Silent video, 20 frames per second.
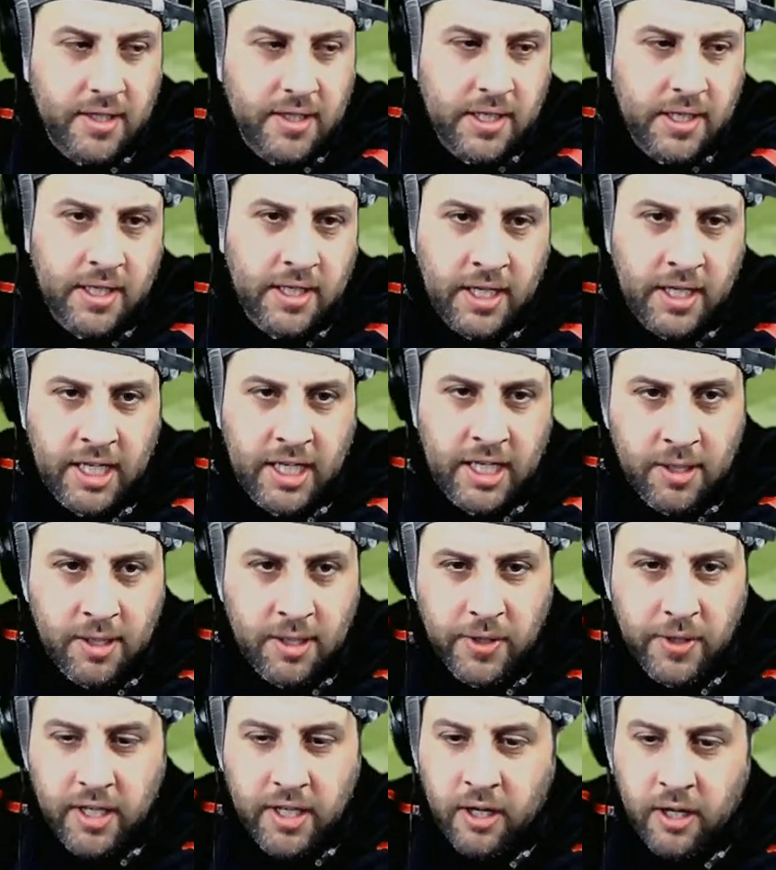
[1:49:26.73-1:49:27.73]
Here we
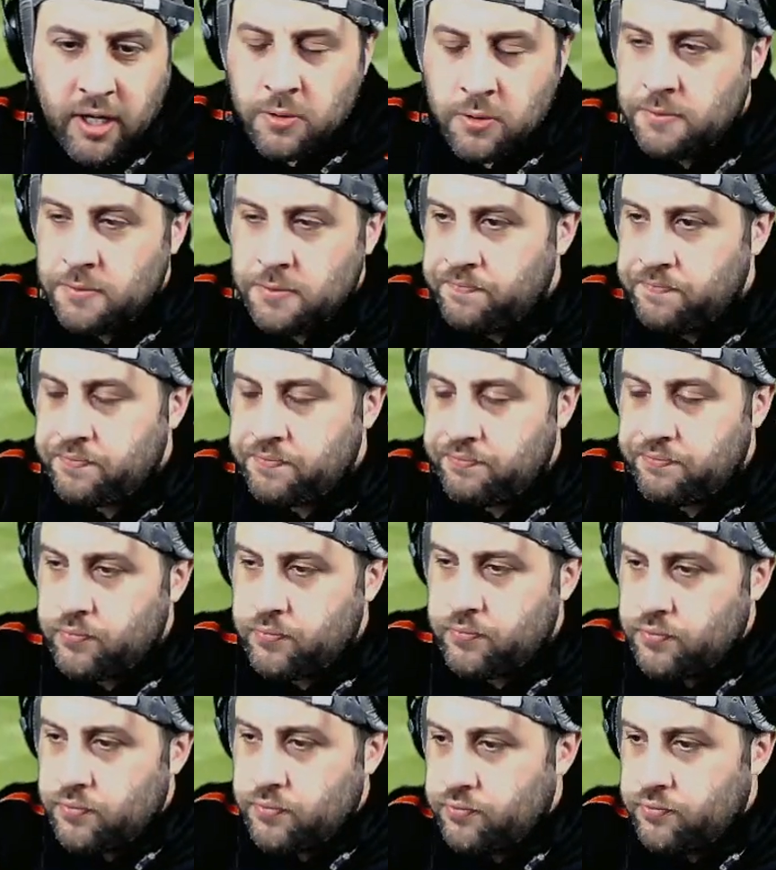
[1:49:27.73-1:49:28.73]
go.
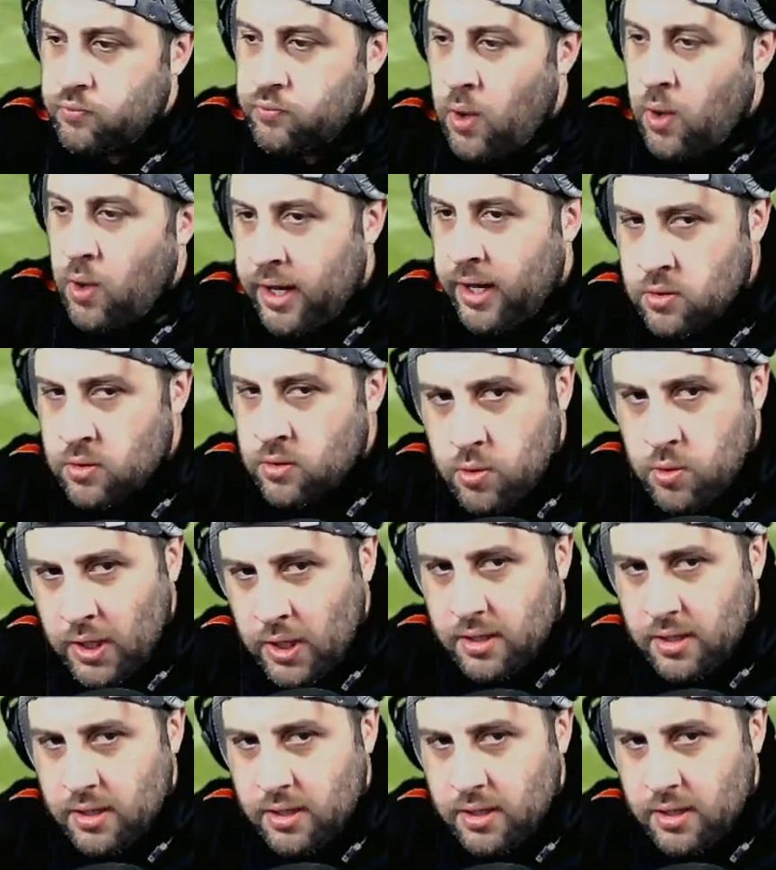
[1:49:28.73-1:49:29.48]
Wales with the